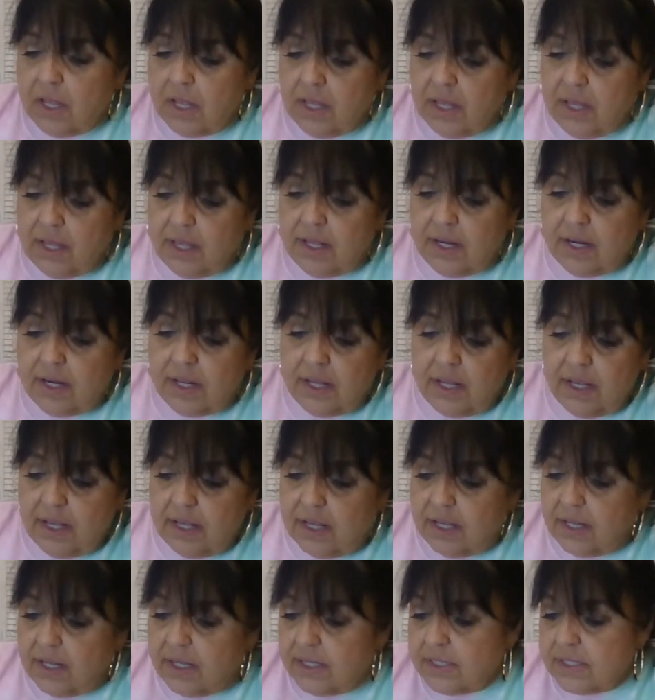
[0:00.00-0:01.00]
It
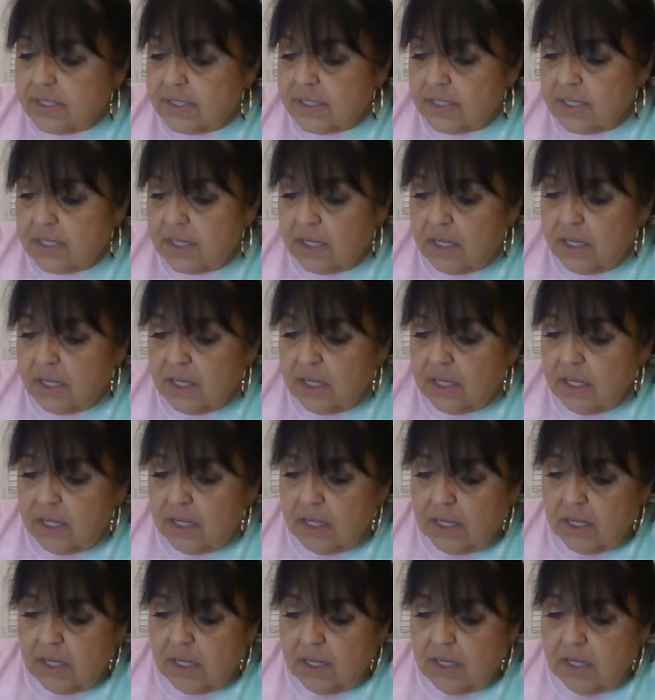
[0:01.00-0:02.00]
is
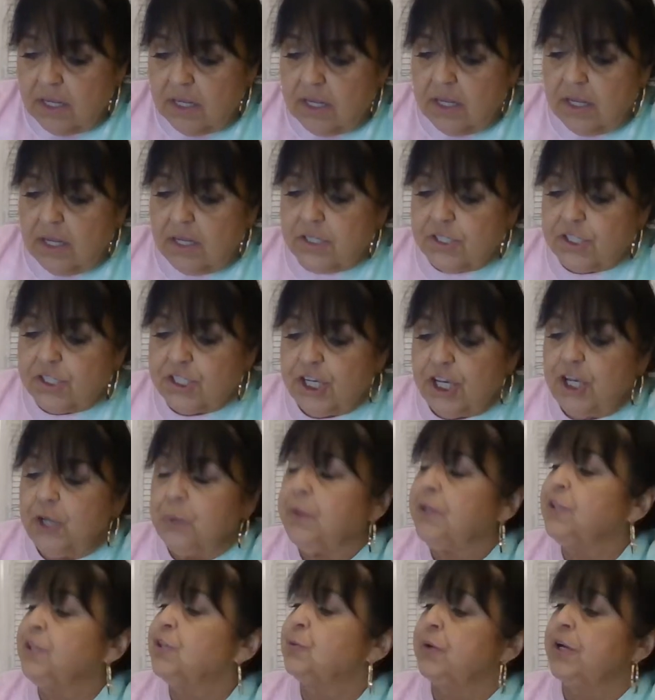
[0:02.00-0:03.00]
2
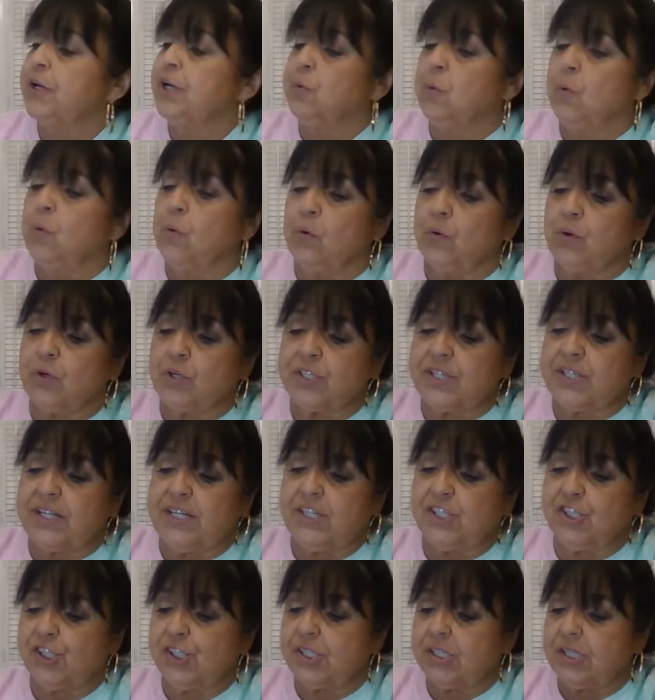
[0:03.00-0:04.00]
3/4
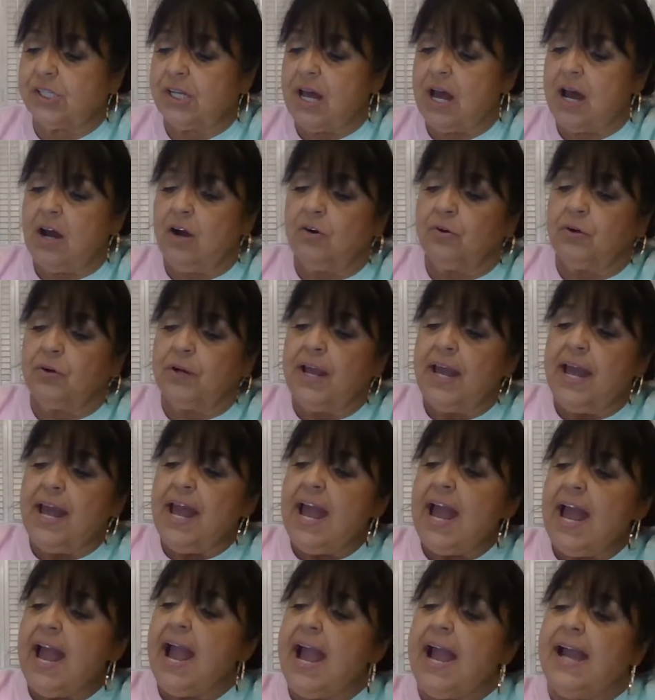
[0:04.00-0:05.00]
inches long,
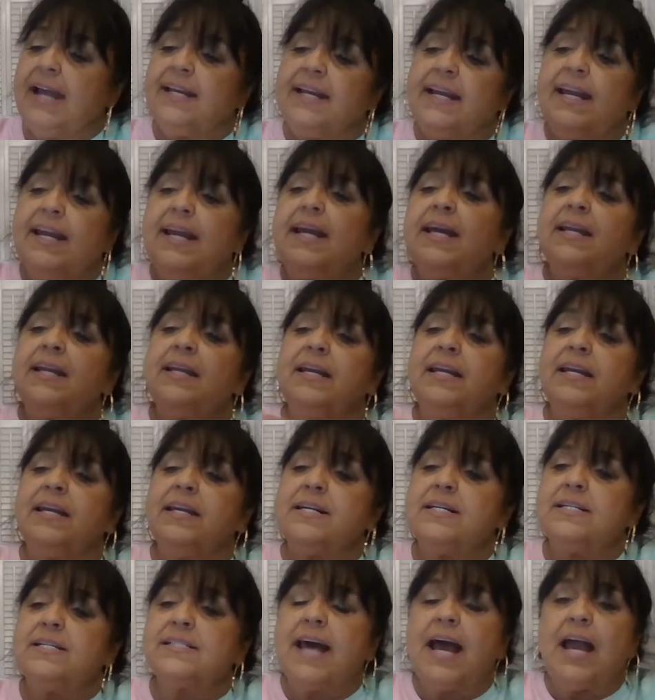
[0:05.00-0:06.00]
and it
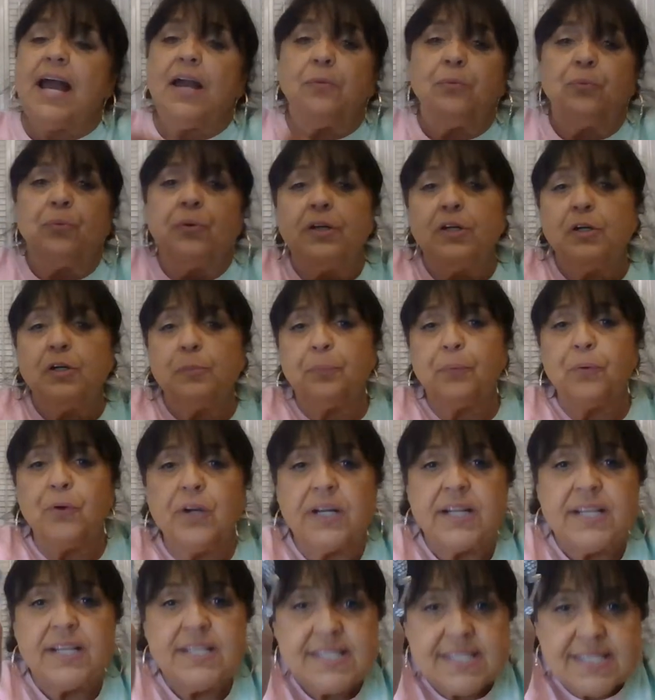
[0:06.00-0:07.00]
is a real
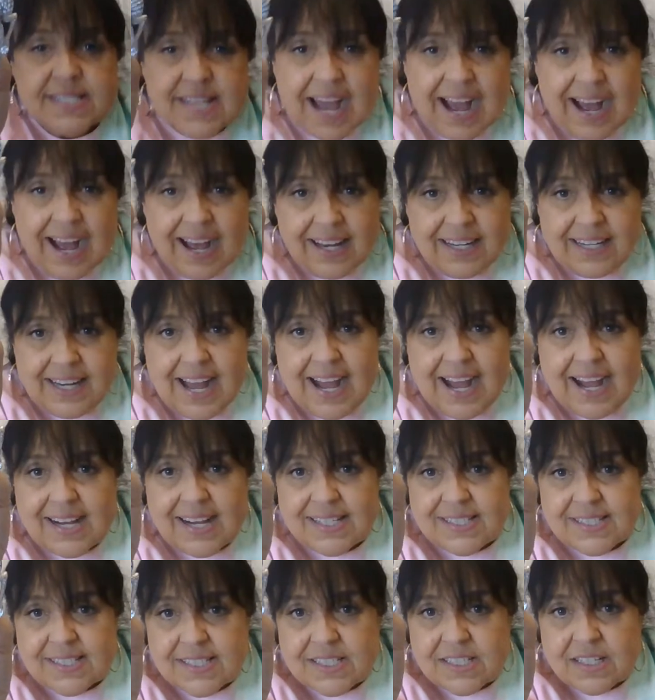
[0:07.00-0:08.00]
pretty
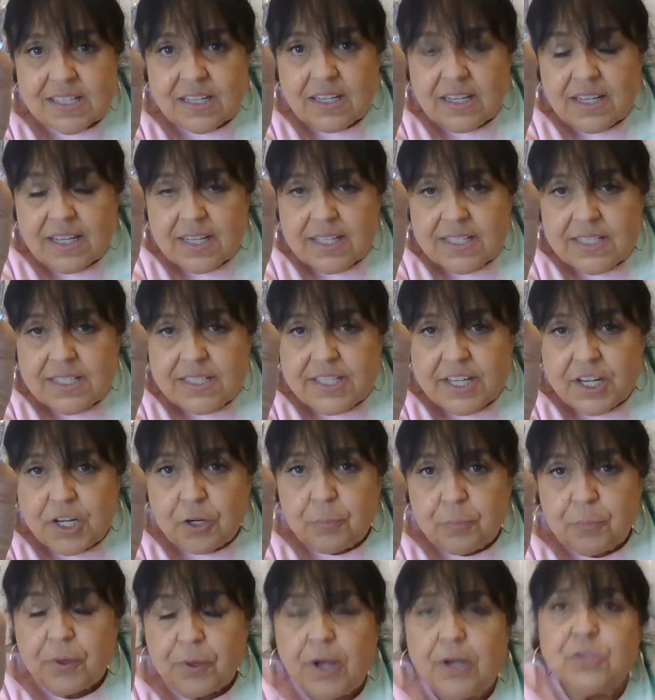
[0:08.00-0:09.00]
stylized
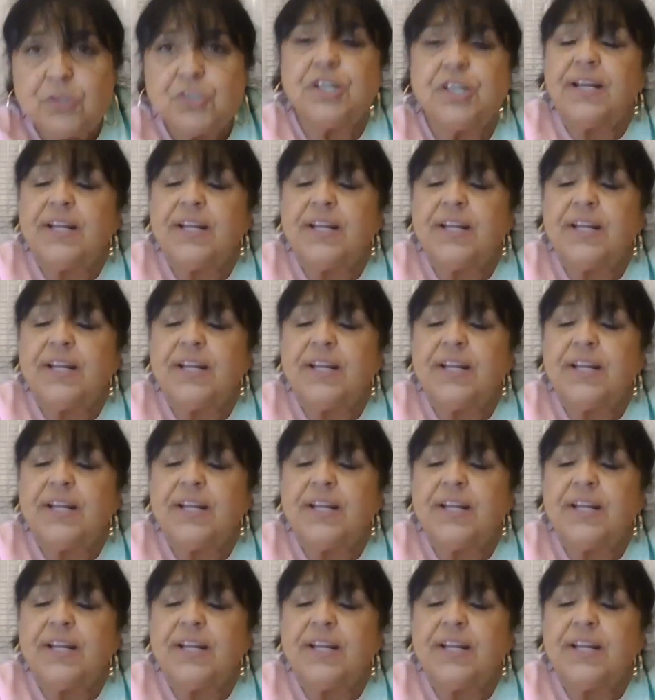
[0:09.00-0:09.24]
deer brooch.